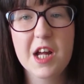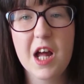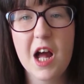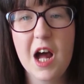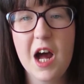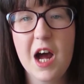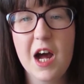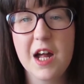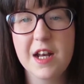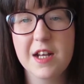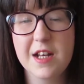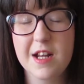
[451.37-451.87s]
I
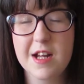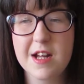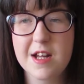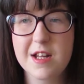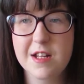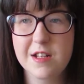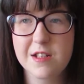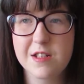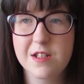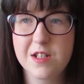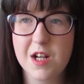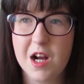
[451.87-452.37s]
had
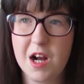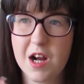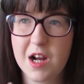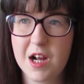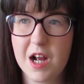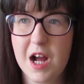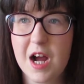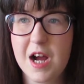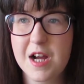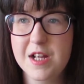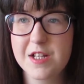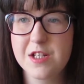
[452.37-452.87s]
like
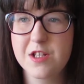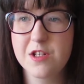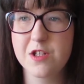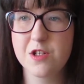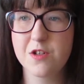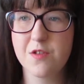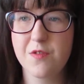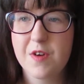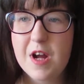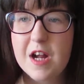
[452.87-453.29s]
dark eyes and stuff.